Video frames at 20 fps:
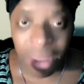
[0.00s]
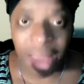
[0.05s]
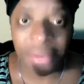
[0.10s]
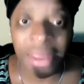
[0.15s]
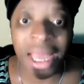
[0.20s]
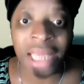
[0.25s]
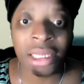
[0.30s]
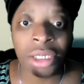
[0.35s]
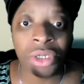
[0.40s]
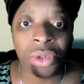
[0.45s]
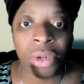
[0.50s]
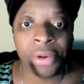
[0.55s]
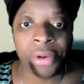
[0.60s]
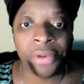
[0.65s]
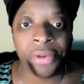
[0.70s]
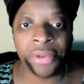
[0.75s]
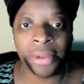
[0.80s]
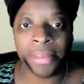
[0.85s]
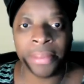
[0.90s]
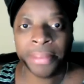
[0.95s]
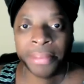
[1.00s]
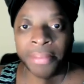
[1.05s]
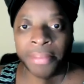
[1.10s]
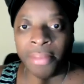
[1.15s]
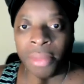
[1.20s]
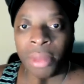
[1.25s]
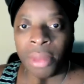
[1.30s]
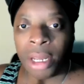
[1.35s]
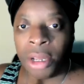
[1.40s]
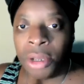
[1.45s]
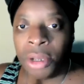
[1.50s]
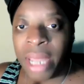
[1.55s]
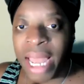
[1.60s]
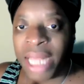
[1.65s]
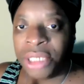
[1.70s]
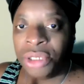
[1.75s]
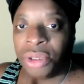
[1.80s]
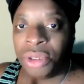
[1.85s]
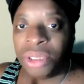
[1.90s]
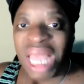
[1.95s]
That's the truth. You
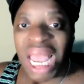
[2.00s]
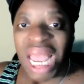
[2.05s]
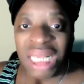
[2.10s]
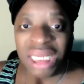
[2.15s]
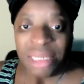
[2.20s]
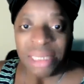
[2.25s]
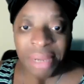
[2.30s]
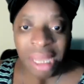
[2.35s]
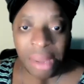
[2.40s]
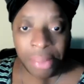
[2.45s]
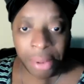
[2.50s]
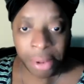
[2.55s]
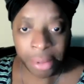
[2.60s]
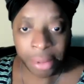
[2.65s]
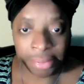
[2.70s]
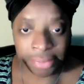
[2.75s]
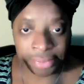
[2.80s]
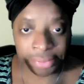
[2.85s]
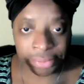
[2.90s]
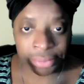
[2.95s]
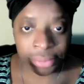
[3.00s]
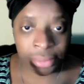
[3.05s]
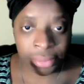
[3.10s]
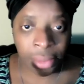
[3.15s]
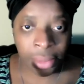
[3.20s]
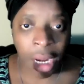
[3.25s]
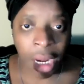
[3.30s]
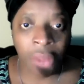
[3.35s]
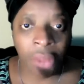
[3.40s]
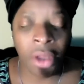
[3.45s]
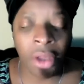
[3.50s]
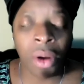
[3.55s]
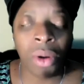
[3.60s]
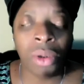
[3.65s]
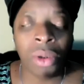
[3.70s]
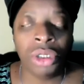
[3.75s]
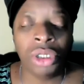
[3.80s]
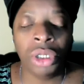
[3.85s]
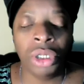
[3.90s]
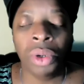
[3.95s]
got two types of people
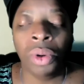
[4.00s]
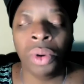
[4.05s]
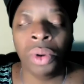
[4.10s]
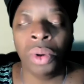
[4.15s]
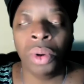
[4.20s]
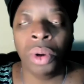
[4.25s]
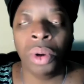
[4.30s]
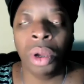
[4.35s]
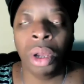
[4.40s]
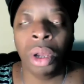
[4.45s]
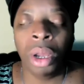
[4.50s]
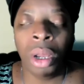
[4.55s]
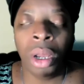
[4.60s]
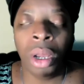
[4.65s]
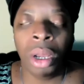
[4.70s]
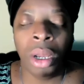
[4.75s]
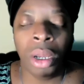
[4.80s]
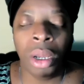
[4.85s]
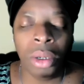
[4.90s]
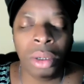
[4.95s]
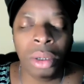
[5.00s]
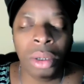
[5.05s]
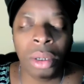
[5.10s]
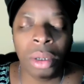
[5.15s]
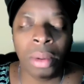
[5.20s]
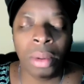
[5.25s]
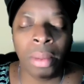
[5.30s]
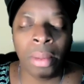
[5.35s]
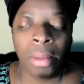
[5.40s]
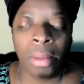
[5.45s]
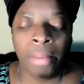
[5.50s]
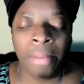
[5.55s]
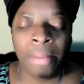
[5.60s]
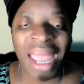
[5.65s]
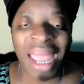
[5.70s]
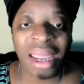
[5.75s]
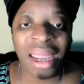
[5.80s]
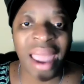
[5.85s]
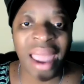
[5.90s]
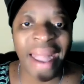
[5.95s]
those who
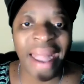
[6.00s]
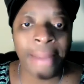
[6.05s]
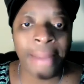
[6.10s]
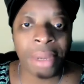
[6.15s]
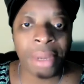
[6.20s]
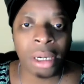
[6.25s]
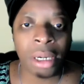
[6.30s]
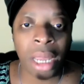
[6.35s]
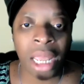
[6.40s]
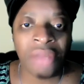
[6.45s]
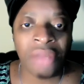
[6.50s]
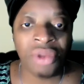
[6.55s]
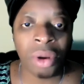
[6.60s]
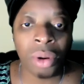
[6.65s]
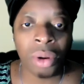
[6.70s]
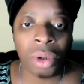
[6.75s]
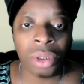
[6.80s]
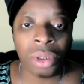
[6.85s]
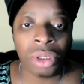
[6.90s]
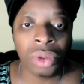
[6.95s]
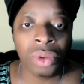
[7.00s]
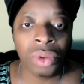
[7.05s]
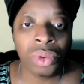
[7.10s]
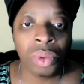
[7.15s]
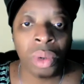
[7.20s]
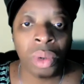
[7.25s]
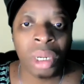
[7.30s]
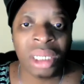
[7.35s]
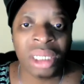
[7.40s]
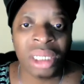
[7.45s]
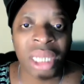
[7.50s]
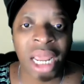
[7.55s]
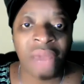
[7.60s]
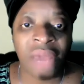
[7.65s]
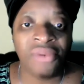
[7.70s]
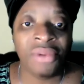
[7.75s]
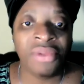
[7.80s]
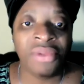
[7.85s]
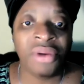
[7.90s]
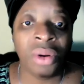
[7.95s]
make it happen and those who want to
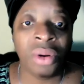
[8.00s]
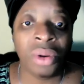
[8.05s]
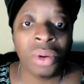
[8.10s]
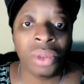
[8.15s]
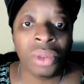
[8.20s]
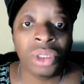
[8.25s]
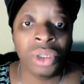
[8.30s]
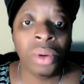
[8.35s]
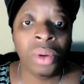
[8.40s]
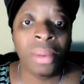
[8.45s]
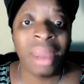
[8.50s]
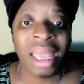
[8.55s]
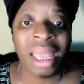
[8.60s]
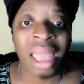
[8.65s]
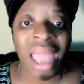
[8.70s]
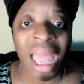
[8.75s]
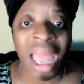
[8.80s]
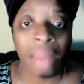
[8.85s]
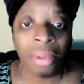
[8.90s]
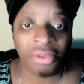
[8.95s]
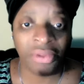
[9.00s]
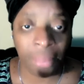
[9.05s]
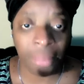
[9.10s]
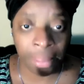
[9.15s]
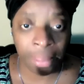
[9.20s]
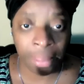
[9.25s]
take from those who make it happen